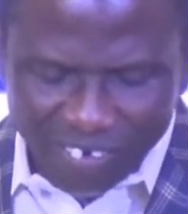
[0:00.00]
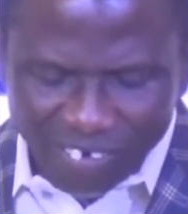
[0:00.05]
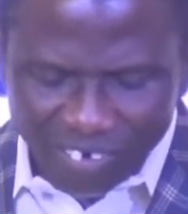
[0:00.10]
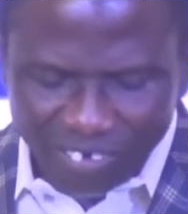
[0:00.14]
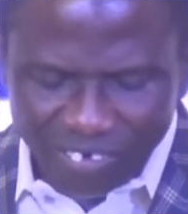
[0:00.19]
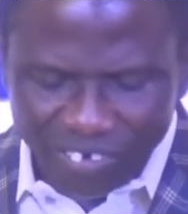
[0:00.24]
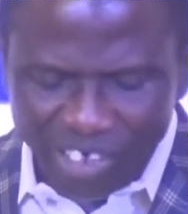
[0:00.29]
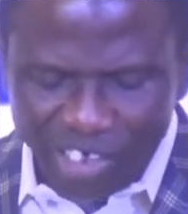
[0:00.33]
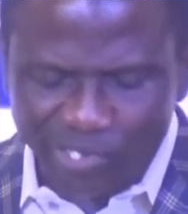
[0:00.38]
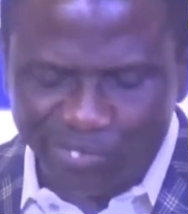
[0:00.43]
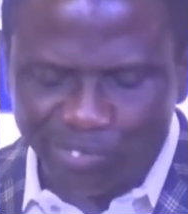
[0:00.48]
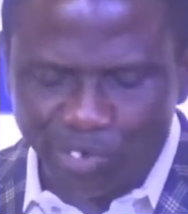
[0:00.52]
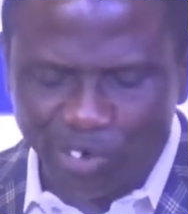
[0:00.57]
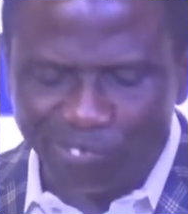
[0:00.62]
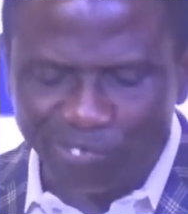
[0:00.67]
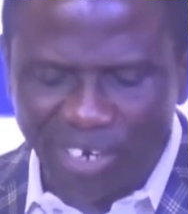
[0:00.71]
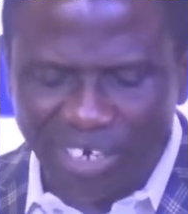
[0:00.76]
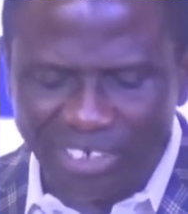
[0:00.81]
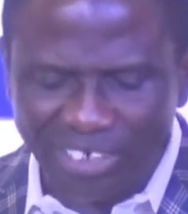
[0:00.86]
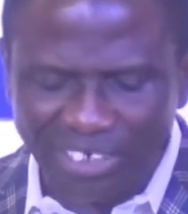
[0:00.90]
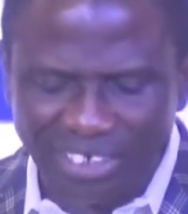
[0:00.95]
Read from
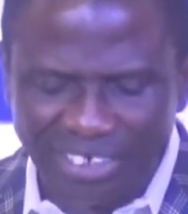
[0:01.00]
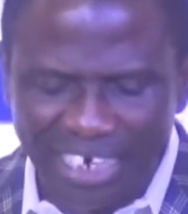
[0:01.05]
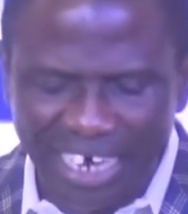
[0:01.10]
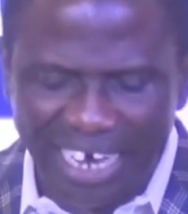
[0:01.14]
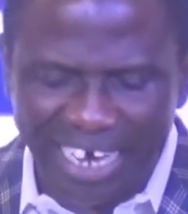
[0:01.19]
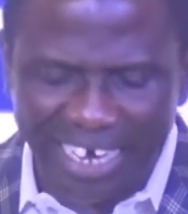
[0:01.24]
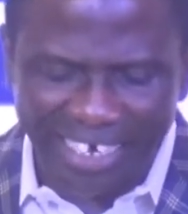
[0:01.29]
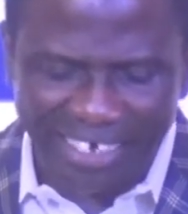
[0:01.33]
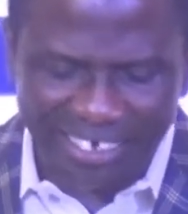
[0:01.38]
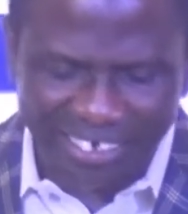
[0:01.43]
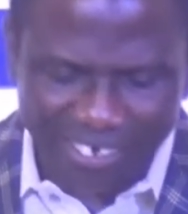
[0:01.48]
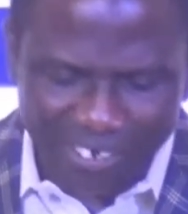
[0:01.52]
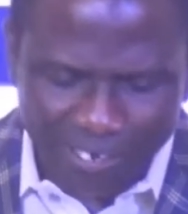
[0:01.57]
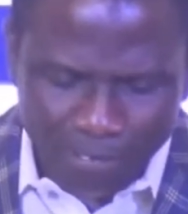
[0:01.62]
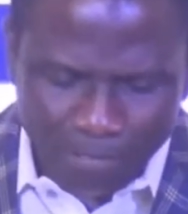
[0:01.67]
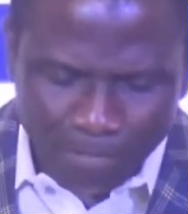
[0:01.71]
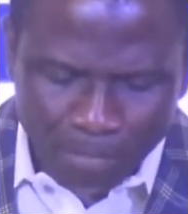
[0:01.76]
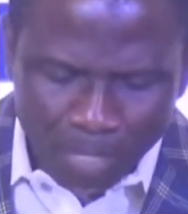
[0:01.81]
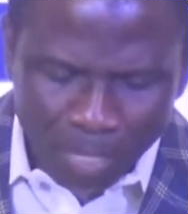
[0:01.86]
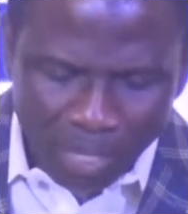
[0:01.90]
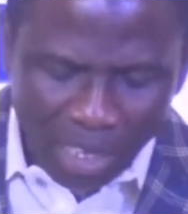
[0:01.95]
verse 9.
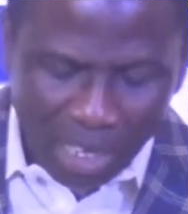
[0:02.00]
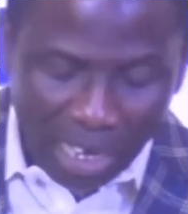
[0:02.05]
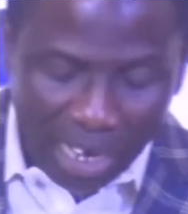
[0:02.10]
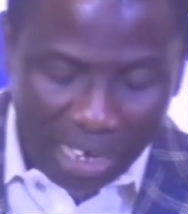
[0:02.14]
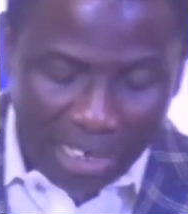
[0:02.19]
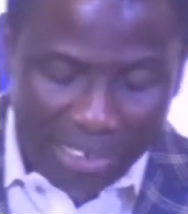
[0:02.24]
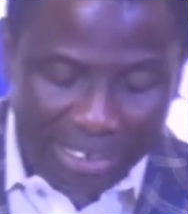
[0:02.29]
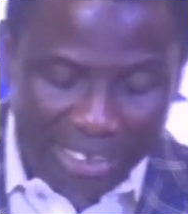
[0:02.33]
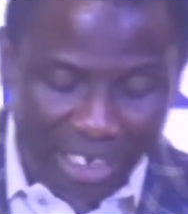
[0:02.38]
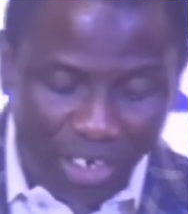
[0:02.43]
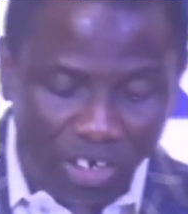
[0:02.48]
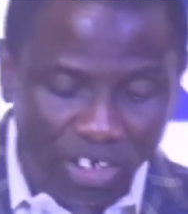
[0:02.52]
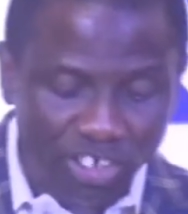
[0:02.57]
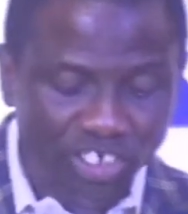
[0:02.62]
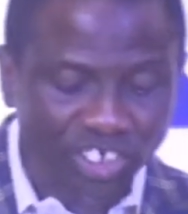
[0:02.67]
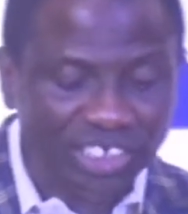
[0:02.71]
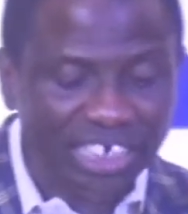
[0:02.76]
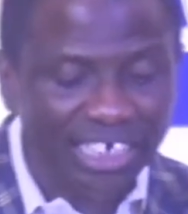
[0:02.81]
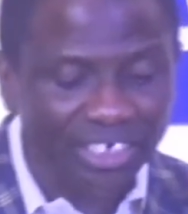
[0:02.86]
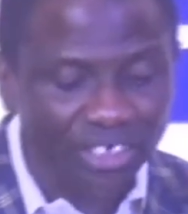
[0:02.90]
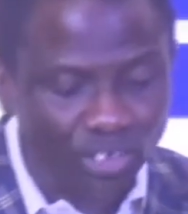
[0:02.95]
And the Lord
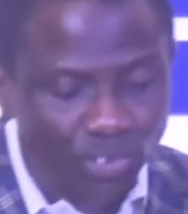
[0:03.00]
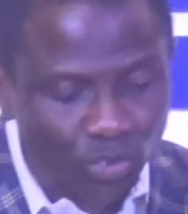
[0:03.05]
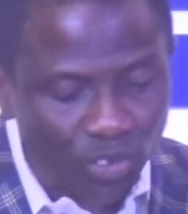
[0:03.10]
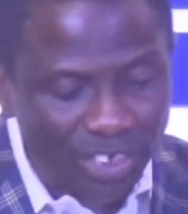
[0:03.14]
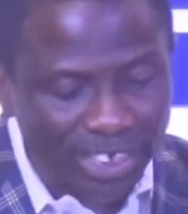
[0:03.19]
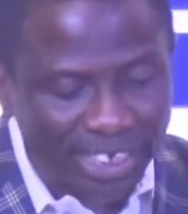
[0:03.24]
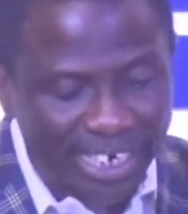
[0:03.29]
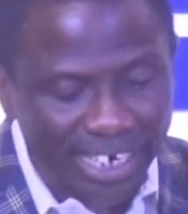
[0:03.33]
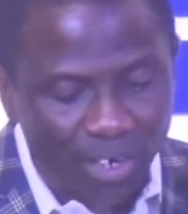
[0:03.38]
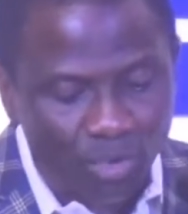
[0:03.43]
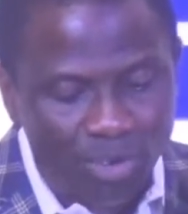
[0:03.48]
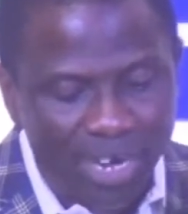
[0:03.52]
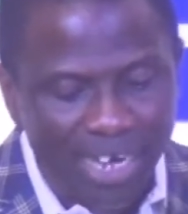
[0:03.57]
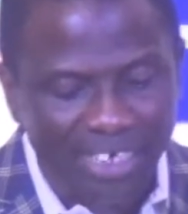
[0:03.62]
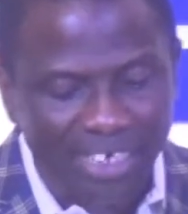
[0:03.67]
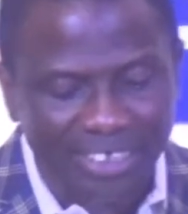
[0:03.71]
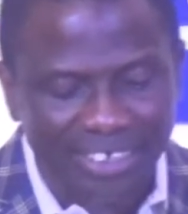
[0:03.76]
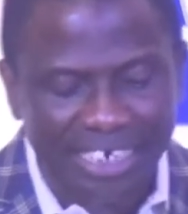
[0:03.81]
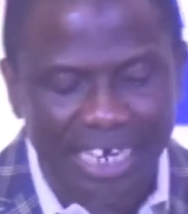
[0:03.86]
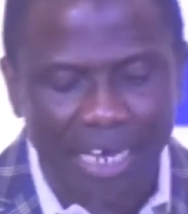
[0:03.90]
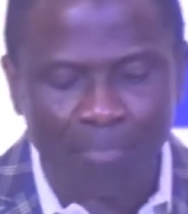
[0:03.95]
said unto Cain, where
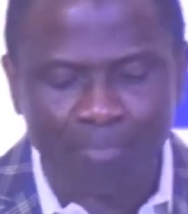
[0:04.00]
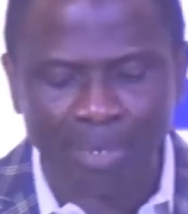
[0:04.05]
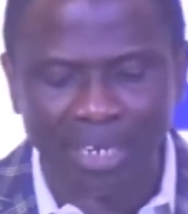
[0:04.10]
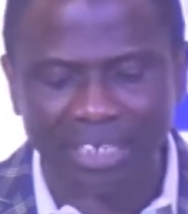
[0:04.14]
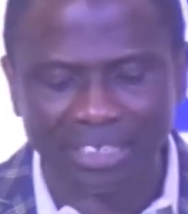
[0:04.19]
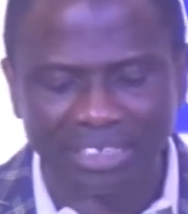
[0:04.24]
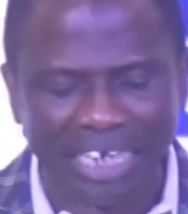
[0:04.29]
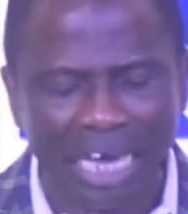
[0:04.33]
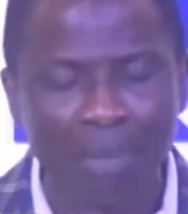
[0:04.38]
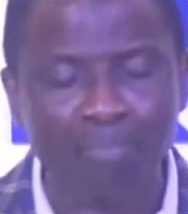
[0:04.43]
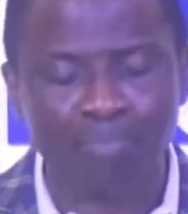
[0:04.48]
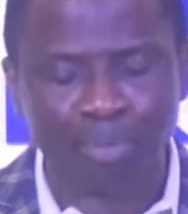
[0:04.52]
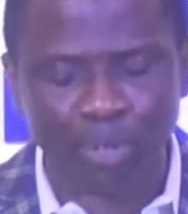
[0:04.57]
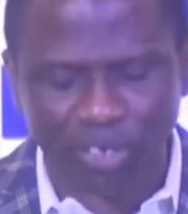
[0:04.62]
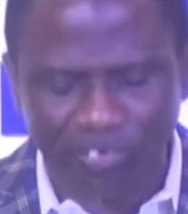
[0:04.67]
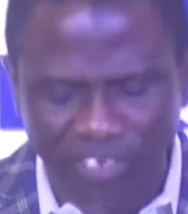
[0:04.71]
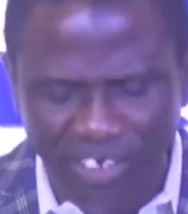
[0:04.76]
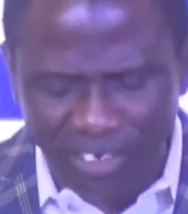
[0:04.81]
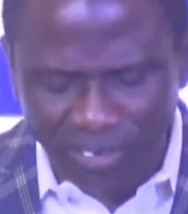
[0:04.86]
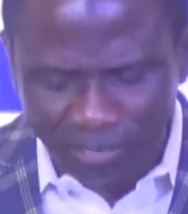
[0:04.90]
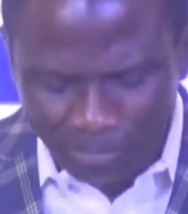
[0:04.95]
is Abel thy
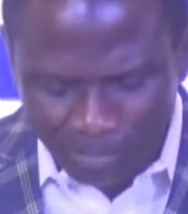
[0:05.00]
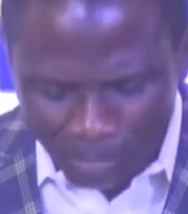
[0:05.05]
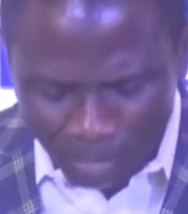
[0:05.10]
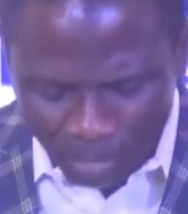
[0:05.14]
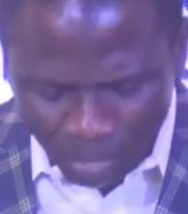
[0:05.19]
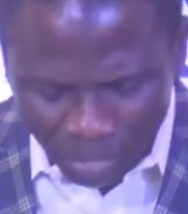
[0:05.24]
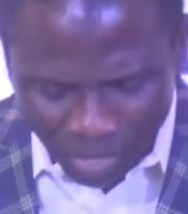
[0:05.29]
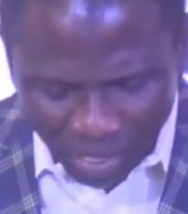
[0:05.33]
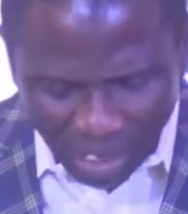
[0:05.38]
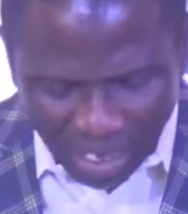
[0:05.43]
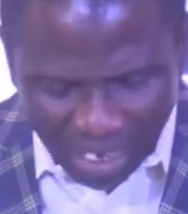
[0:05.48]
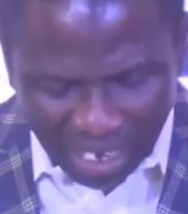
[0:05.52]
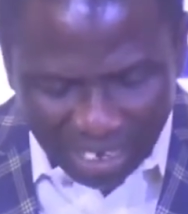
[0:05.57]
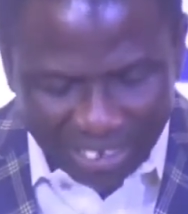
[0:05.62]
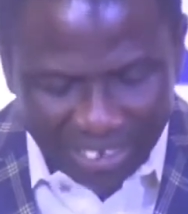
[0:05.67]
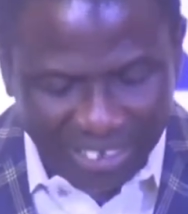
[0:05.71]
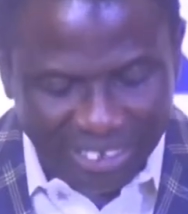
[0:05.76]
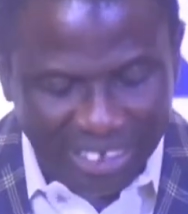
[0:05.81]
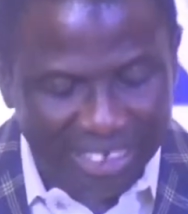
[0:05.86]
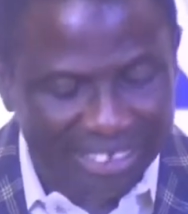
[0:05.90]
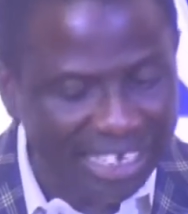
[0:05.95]
brother? And he
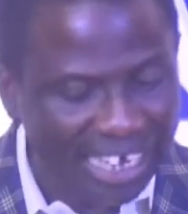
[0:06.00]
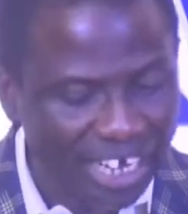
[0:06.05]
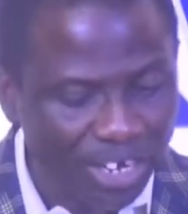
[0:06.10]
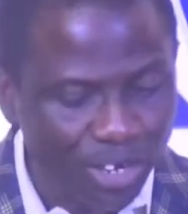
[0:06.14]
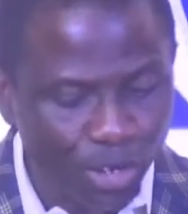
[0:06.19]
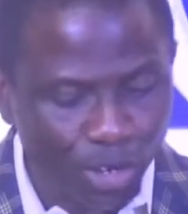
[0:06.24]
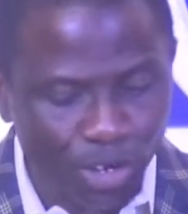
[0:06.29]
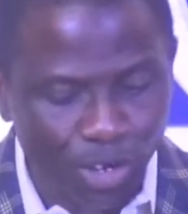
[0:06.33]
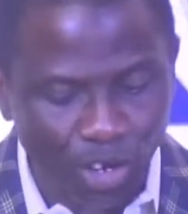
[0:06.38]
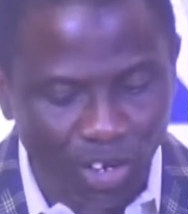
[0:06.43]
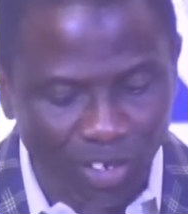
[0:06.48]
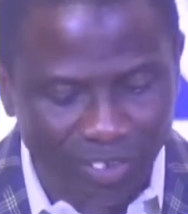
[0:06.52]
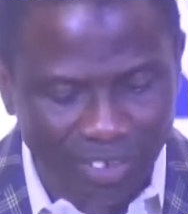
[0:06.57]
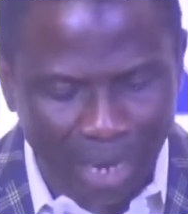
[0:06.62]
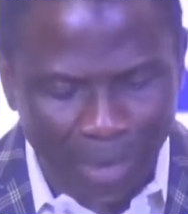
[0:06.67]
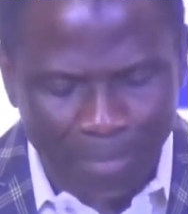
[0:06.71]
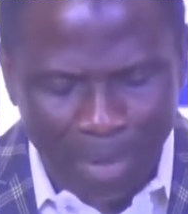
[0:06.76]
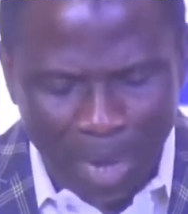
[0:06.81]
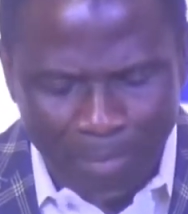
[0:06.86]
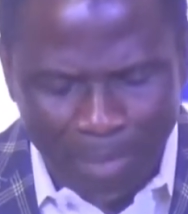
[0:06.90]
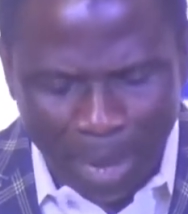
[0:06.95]
said, I know not.
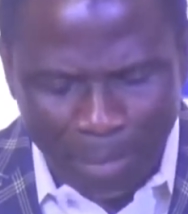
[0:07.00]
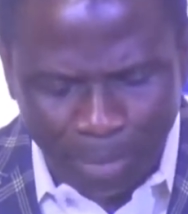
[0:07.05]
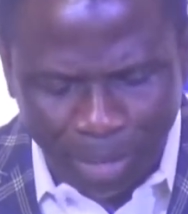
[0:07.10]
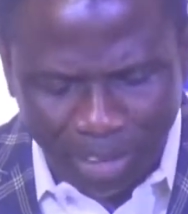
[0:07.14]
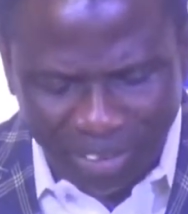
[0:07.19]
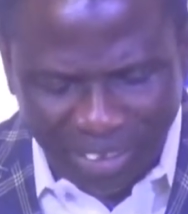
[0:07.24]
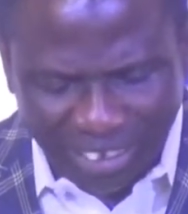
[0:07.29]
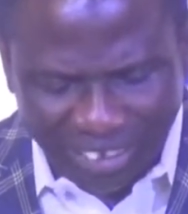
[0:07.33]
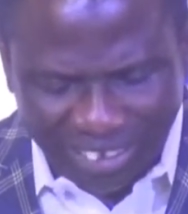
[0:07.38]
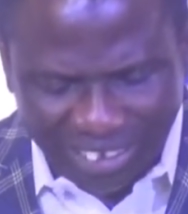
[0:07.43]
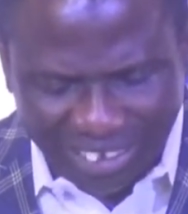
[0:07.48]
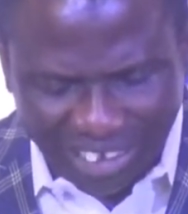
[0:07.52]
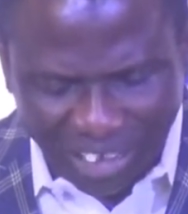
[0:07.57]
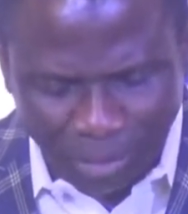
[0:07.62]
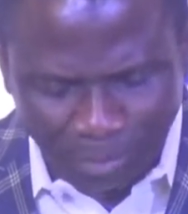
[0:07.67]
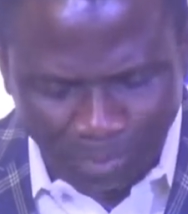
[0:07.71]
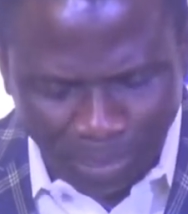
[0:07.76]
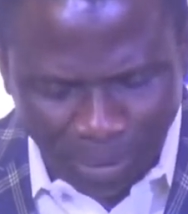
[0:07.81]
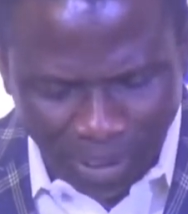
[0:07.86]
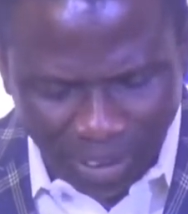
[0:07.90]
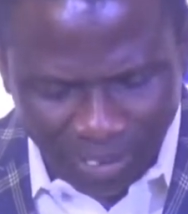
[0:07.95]
Am I my brother's
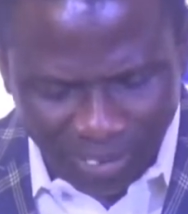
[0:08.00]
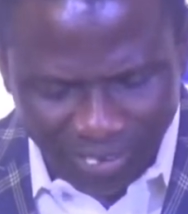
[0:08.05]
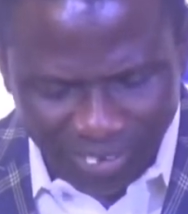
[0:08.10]
keeper?